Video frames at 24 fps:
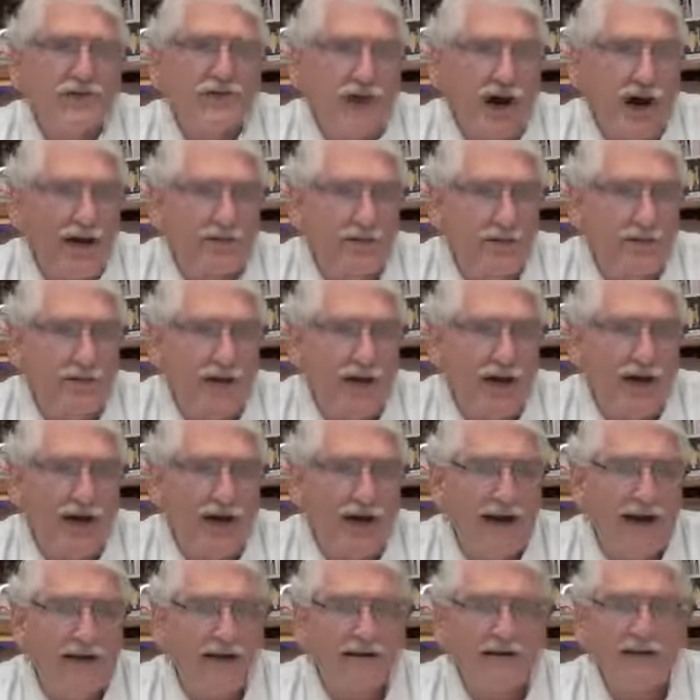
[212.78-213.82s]
to
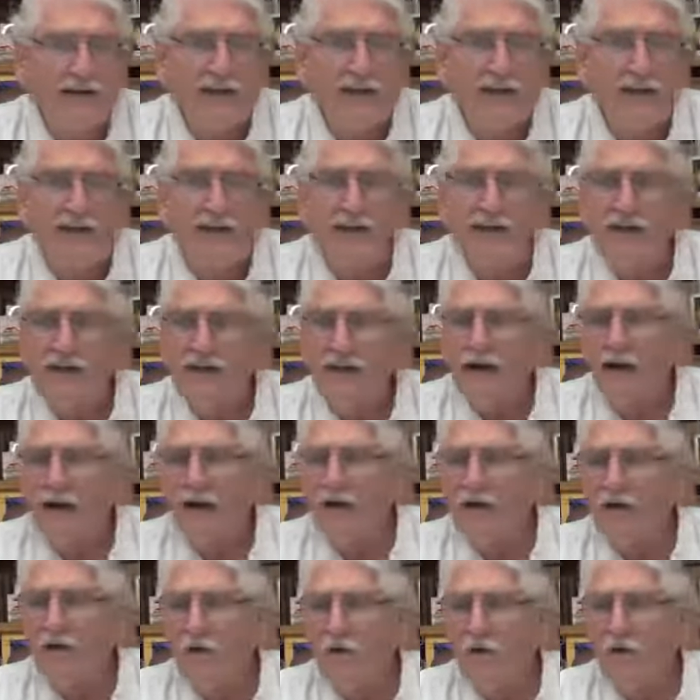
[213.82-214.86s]
fibromyalgia uh,
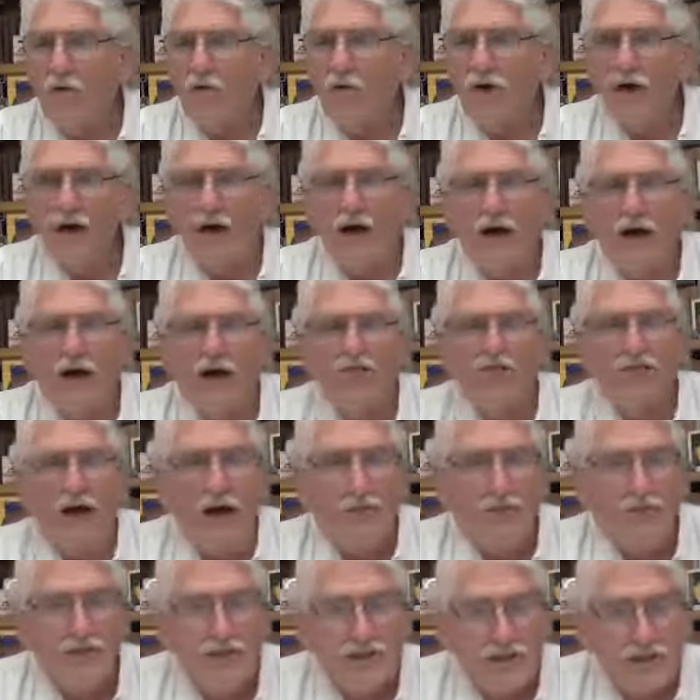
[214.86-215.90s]
or uh,
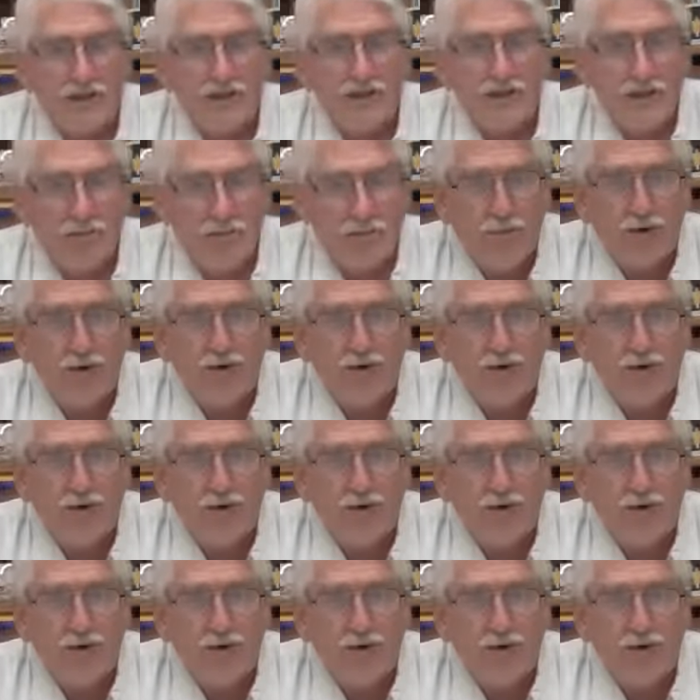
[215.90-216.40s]
fibrocystic